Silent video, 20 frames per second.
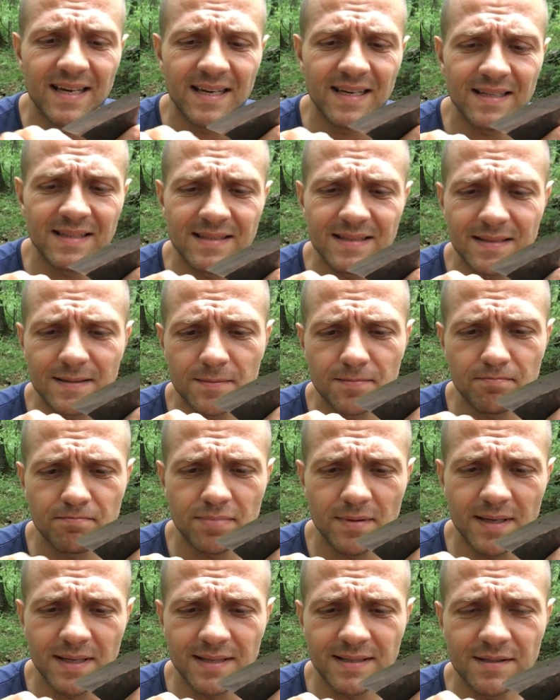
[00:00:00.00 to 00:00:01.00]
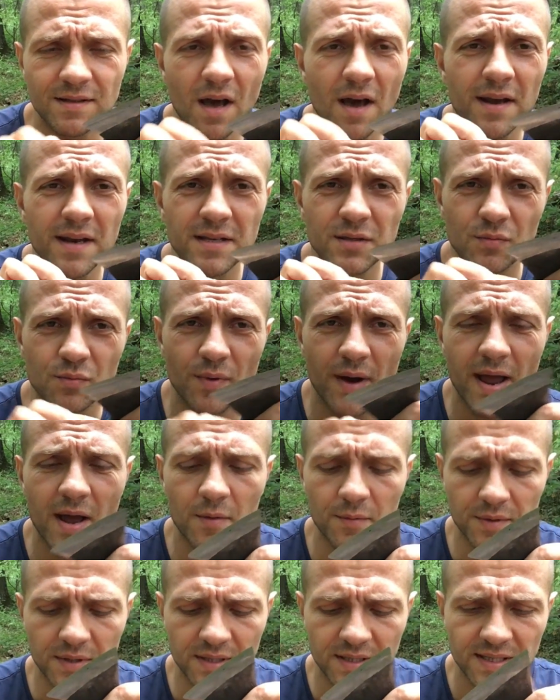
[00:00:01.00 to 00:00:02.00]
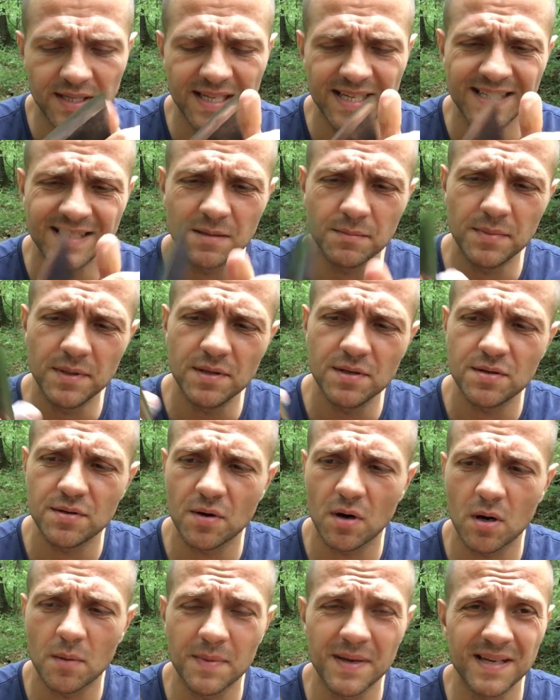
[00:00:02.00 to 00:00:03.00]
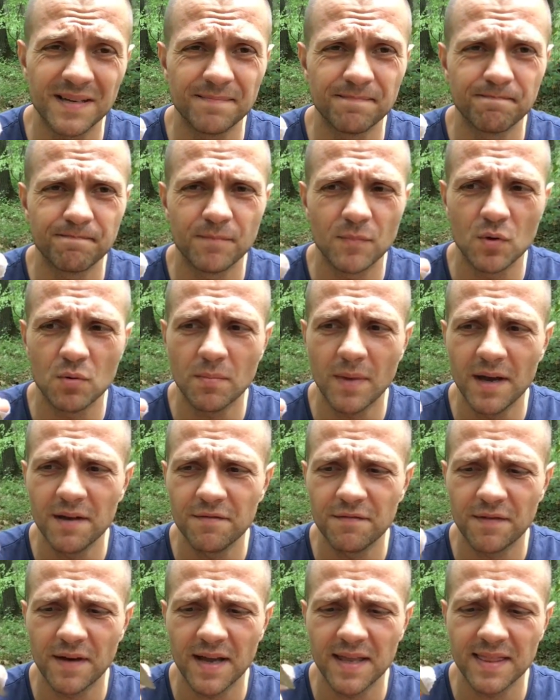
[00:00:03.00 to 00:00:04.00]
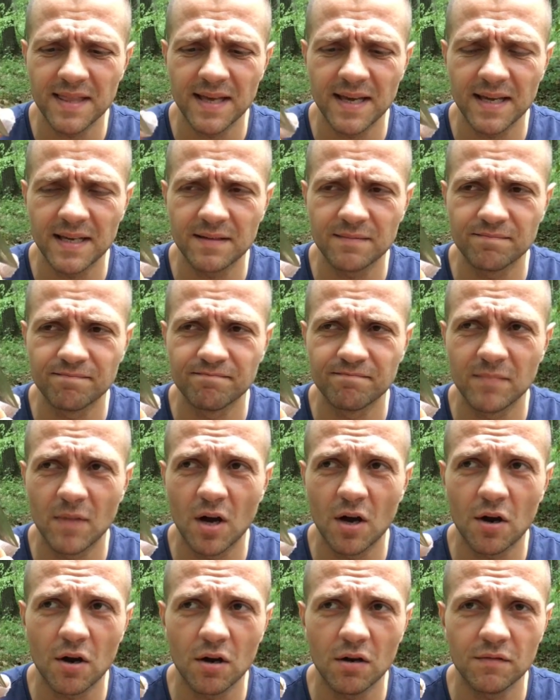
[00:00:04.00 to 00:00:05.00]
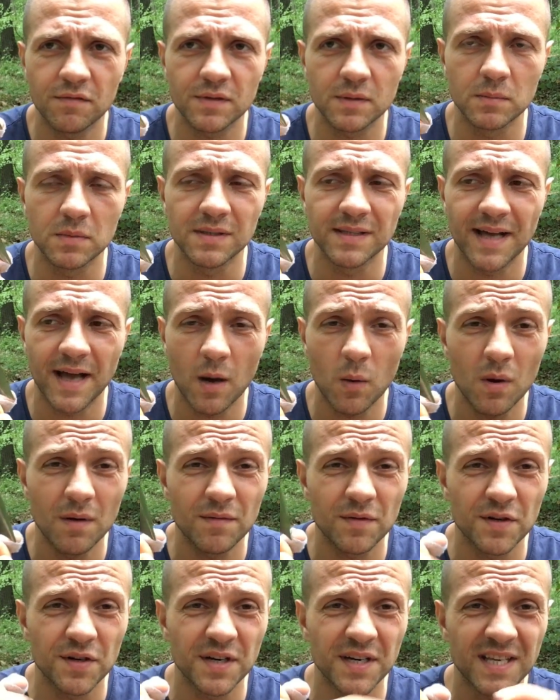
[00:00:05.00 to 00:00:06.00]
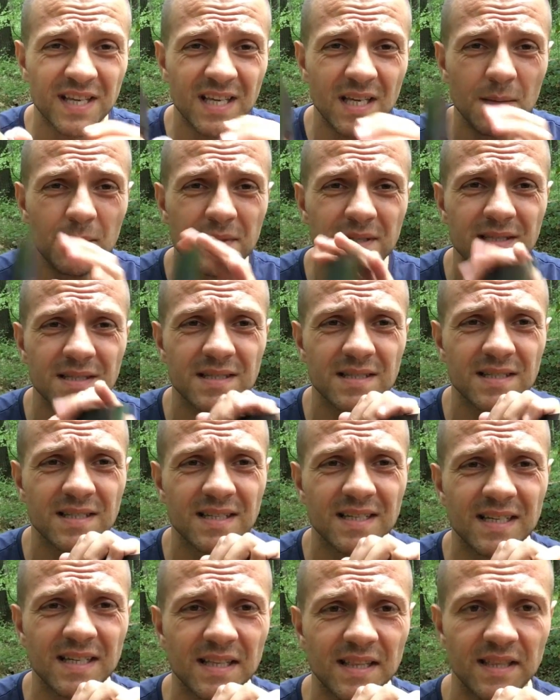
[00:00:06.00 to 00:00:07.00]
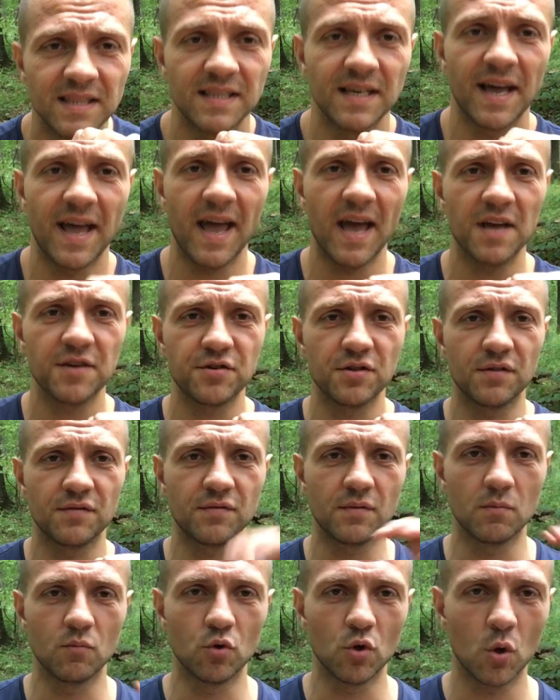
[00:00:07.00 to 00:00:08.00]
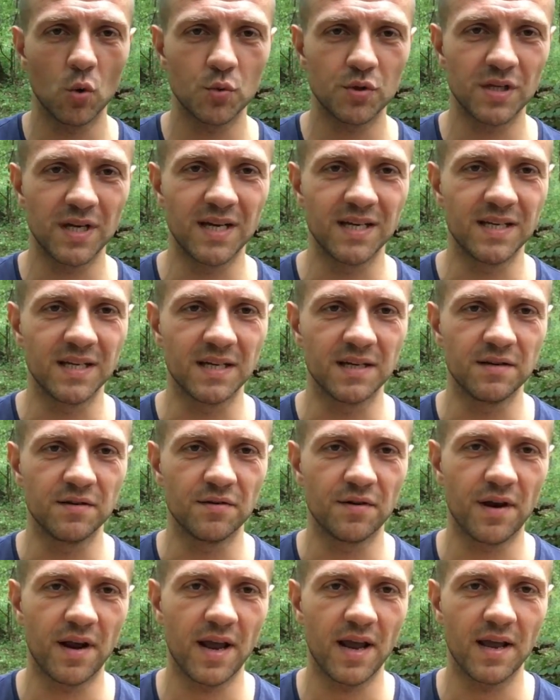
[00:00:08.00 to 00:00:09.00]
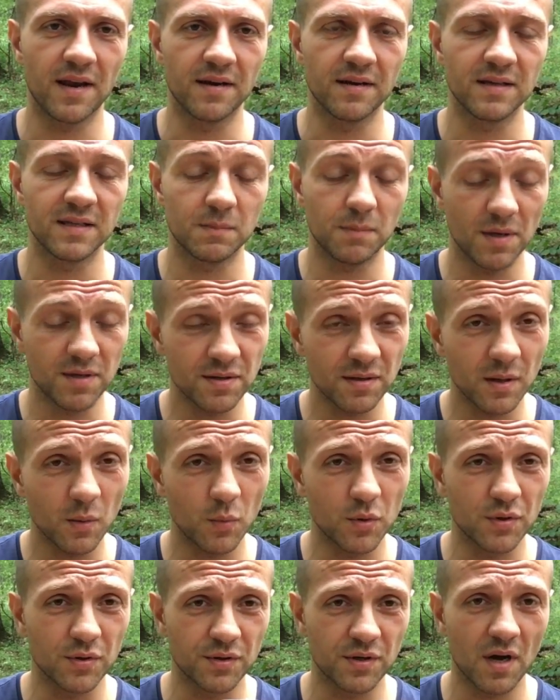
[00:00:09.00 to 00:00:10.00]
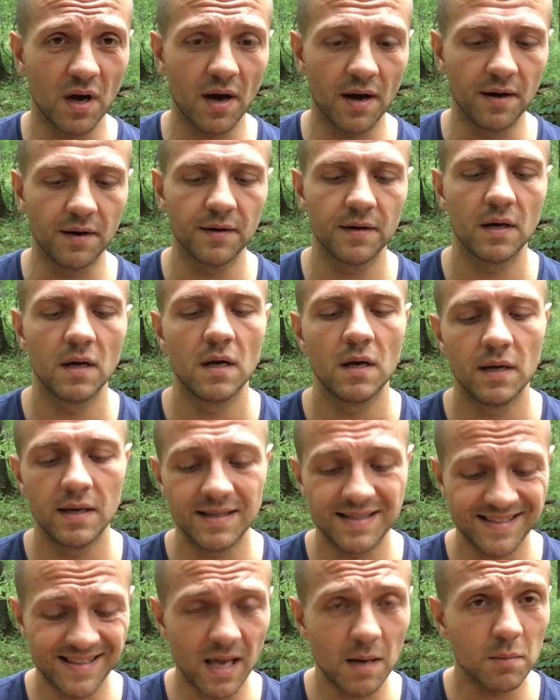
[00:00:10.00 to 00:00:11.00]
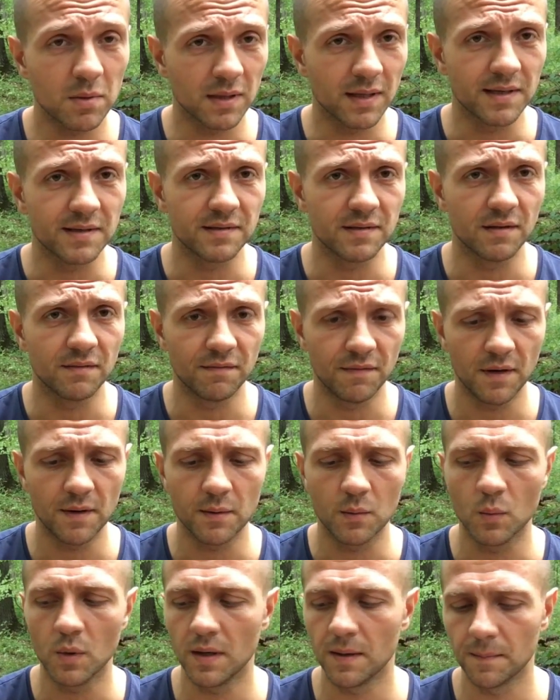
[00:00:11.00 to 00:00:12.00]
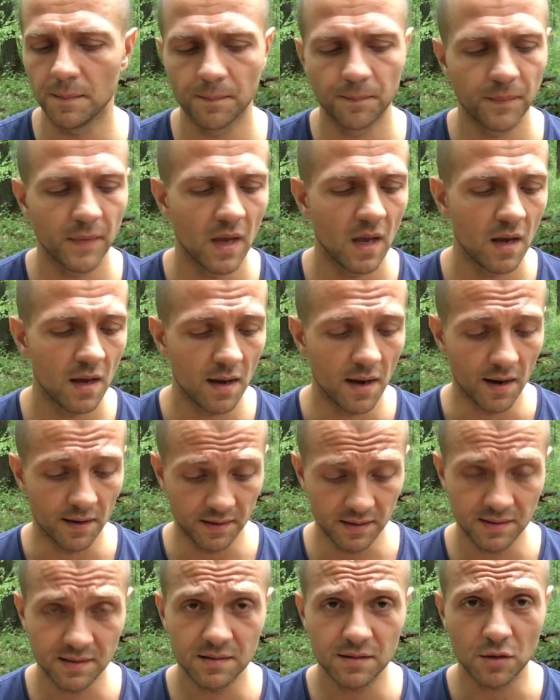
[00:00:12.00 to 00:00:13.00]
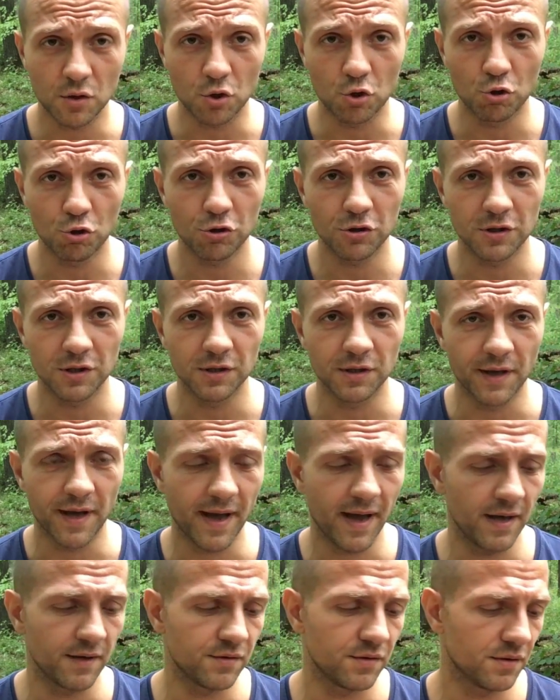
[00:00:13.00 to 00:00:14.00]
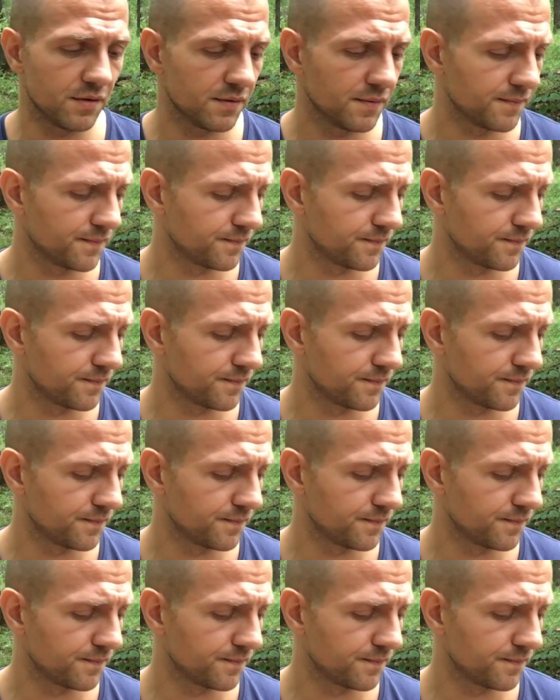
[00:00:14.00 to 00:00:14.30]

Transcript: It's not as rounded. It's a bit sharp. You might find that uncomfortable. However, it keeps the hatchet from rotating in your hand, especially when you're tired. It stabilizes it very well. This is a good little hatchet.